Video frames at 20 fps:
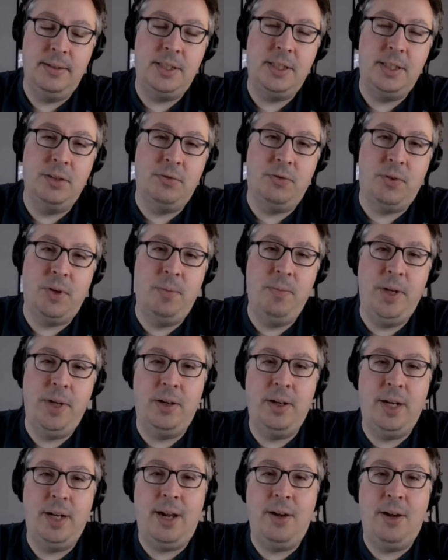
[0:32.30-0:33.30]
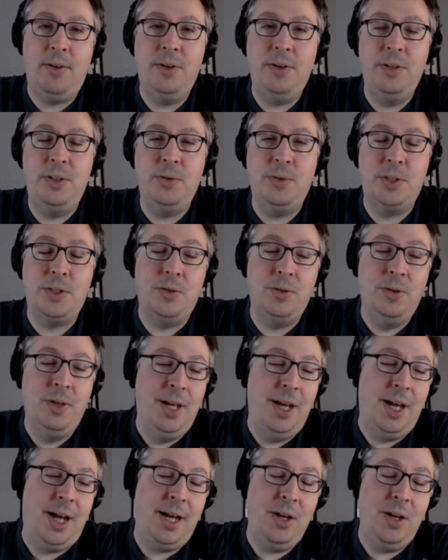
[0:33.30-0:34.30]
still from there and how they're doing. So
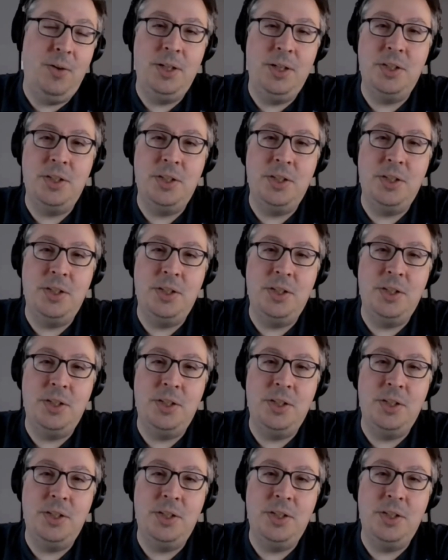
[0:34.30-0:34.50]
I know